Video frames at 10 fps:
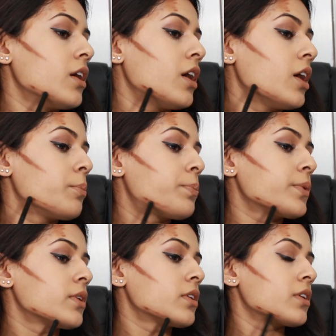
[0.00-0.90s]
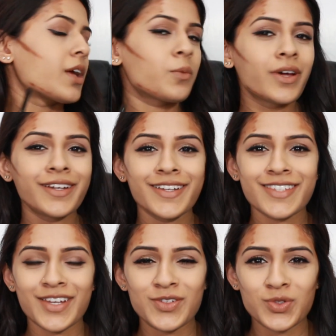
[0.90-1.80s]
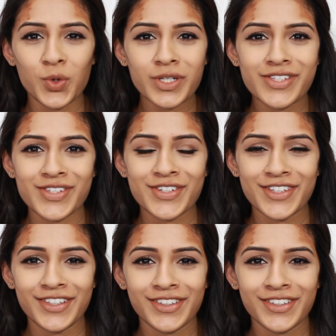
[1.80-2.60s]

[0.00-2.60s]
up. I wanted to say dorsal.